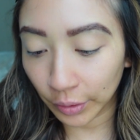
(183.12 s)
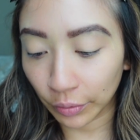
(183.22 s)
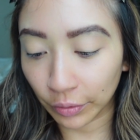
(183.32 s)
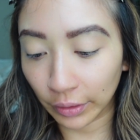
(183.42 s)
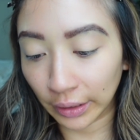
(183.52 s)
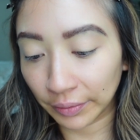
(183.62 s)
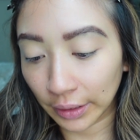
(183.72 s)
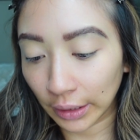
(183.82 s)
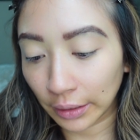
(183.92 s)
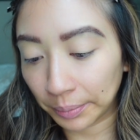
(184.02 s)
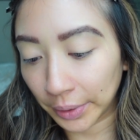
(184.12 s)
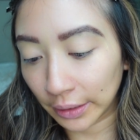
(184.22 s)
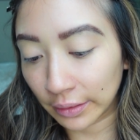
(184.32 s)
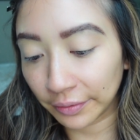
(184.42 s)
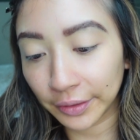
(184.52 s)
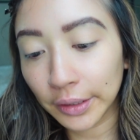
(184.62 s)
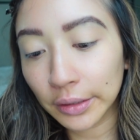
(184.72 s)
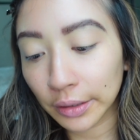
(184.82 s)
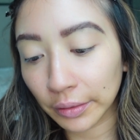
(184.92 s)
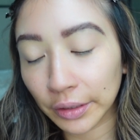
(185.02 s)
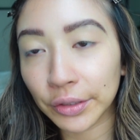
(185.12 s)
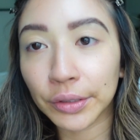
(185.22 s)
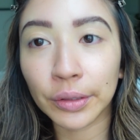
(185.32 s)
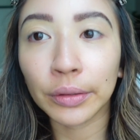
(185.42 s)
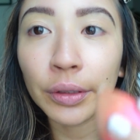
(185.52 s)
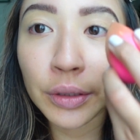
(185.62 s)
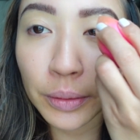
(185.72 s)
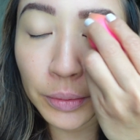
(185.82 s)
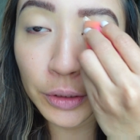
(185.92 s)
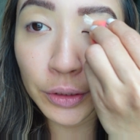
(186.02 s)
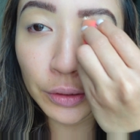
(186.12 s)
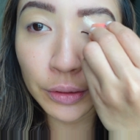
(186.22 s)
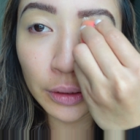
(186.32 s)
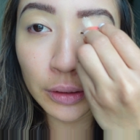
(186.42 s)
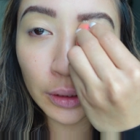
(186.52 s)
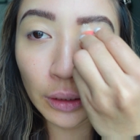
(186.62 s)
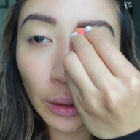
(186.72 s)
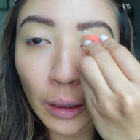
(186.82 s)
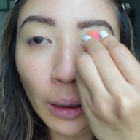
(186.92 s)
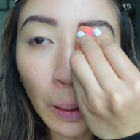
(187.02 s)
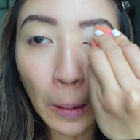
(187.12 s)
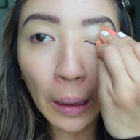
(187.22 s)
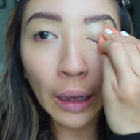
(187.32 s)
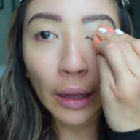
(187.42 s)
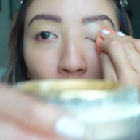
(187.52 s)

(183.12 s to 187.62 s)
or even like a big difference, so I just don't use them. I just use concealer. And